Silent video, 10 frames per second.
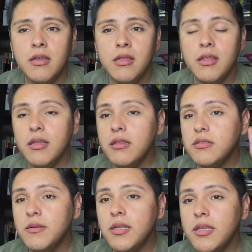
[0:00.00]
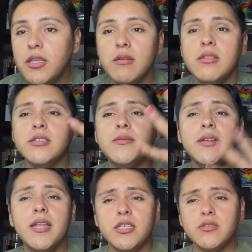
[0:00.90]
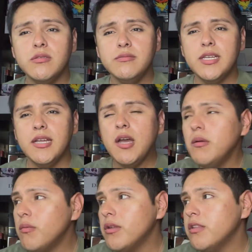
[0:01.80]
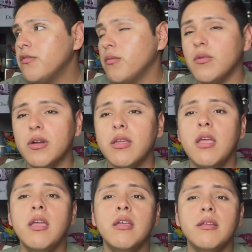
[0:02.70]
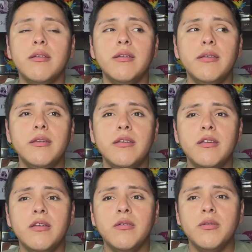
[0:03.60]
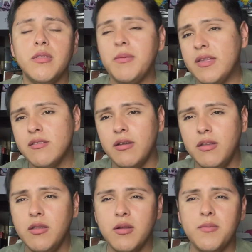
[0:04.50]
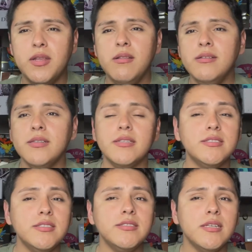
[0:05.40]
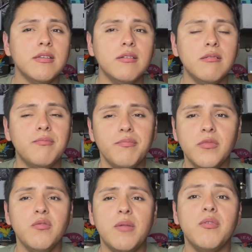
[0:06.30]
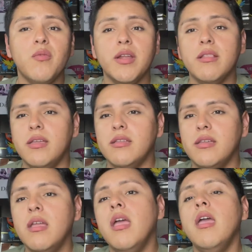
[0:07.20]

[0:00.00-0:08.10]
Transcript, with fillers: like it looks really cute. It looks very natural. Like I would wear this for work uh, with the mask on. You know what I mean? Like this is like, this is what I've been wearing lately.